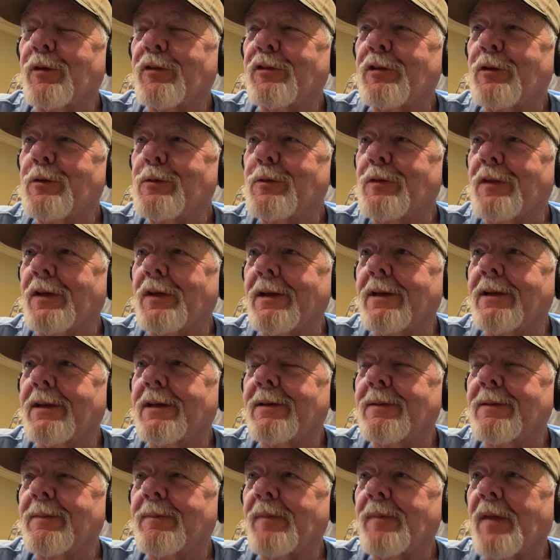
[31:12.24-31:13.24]
two
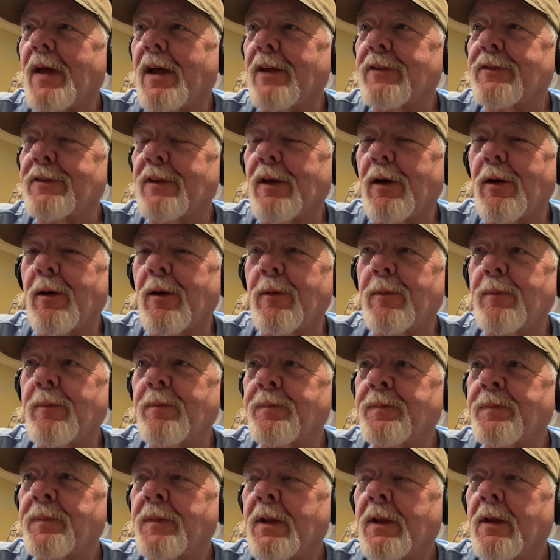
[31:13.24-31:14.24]
thing I saw
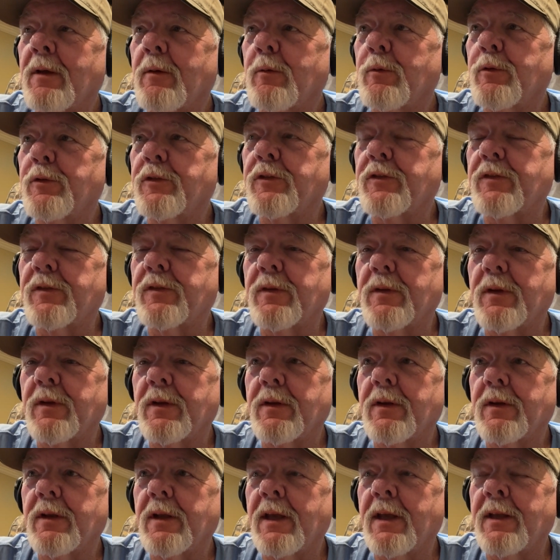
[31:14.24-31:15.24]
was,
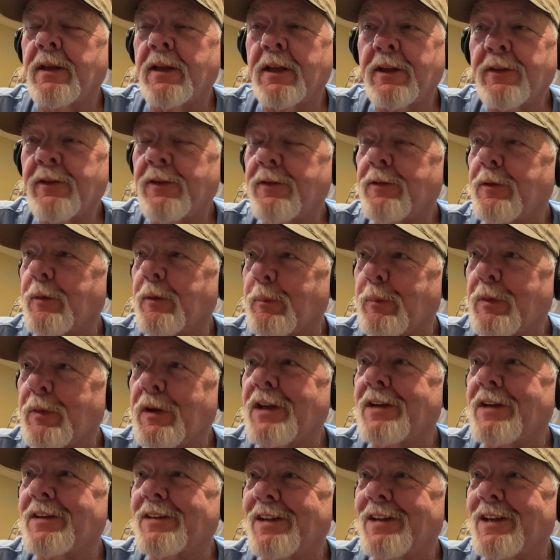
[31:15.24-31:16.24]
and this is a
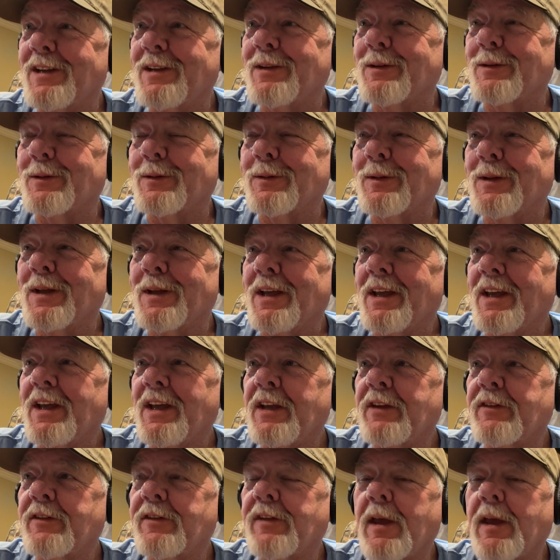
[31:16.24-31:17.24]
big deal,
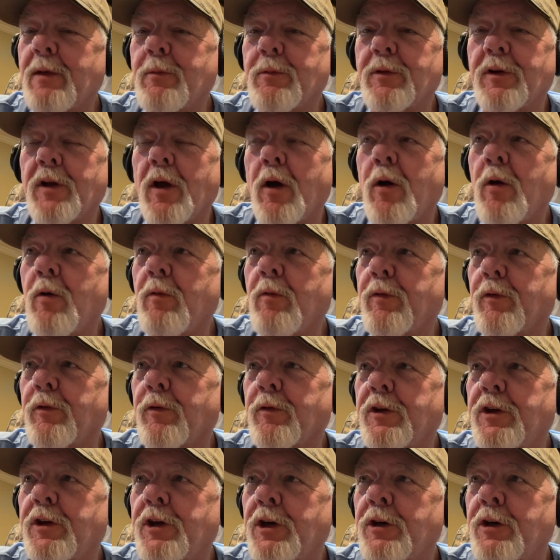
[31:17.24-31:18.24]
is they would
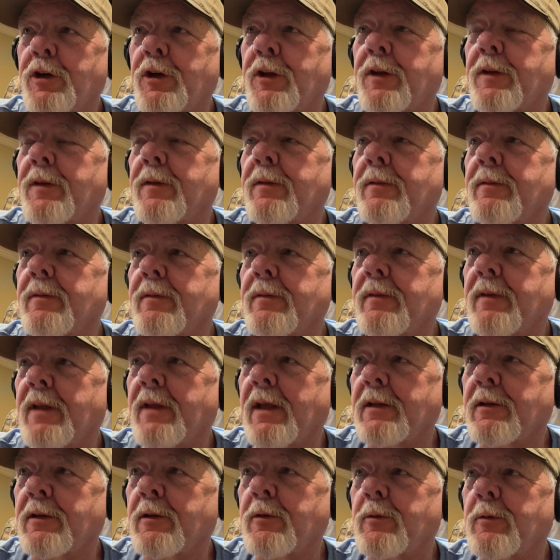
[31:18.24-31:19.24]
overgun
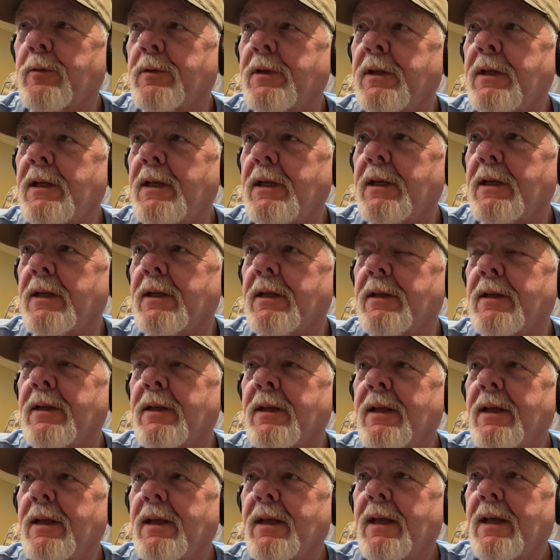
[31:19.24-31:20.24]
that little kid.
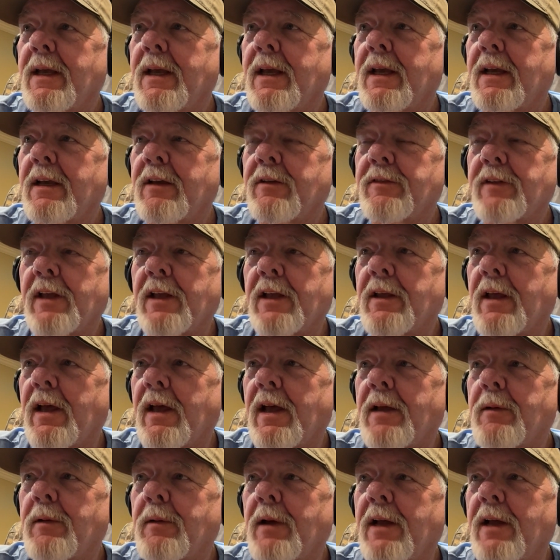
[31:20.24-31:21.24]
Because
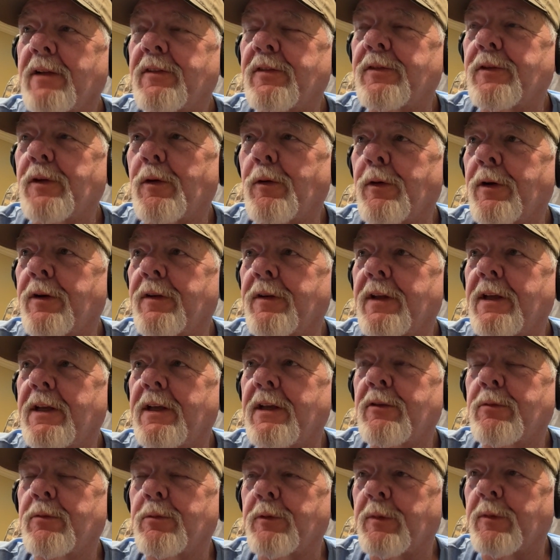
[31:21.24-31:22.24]
I started
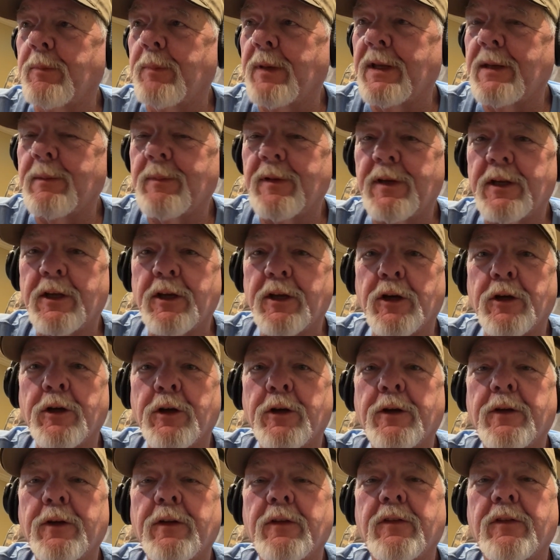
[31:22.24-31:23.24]
these with BB
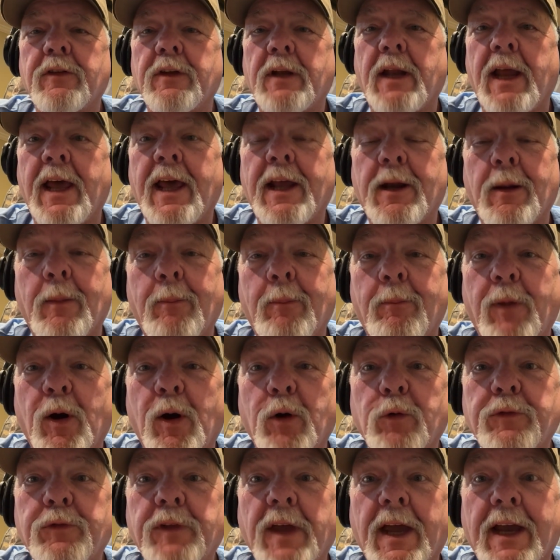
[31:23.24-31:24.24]
guns, and I had a
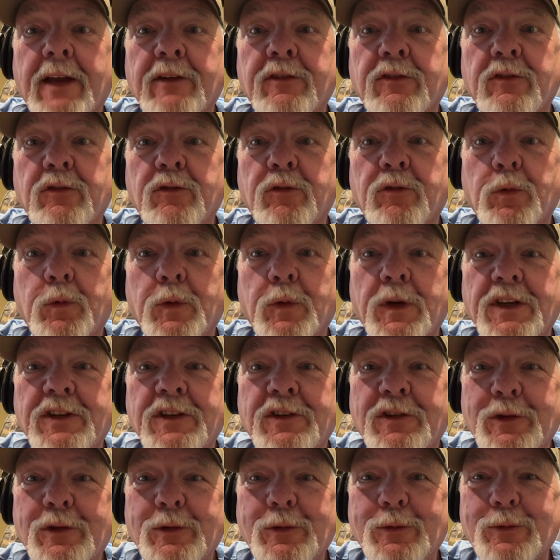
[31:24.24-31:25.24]
bolt-action
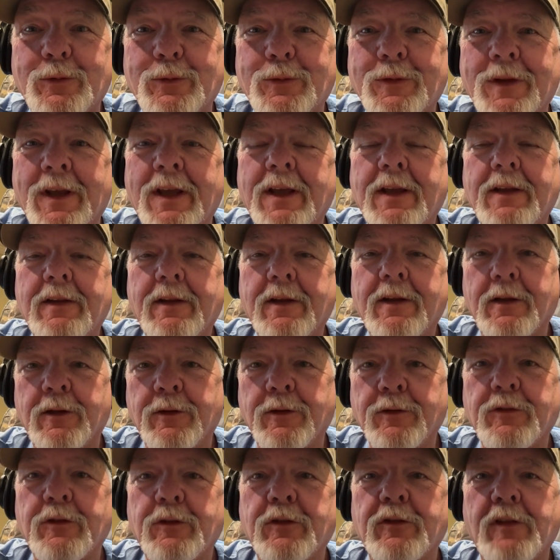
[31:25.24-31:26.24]
22 that
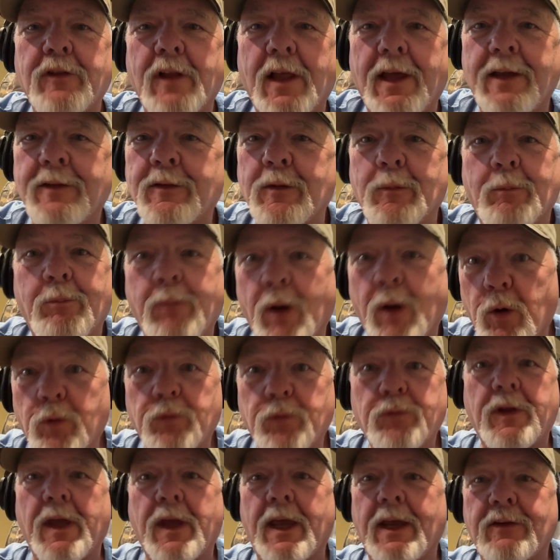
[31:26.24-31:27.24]
looked just like the
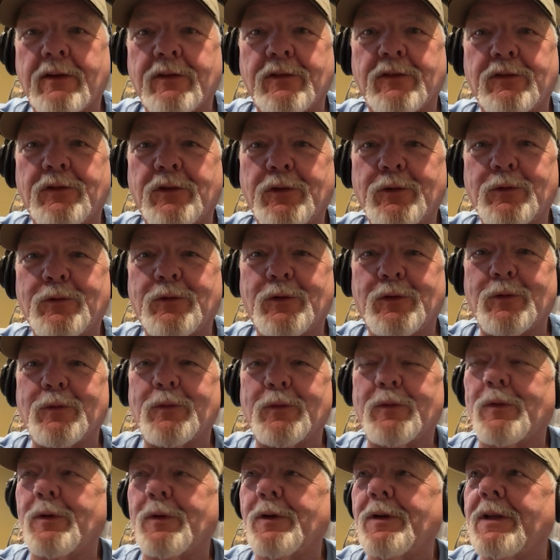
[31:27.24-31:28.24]
bolt-action
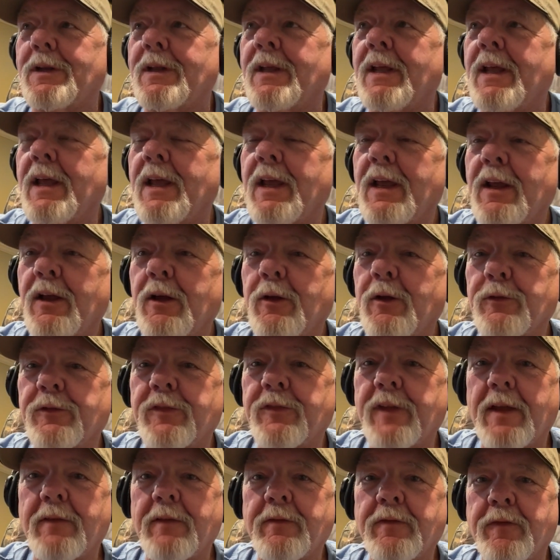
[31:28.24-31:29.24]
223. Because
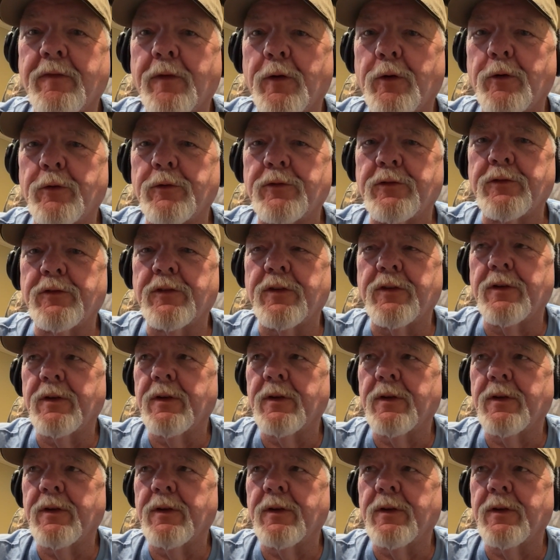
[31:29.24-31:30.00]
that first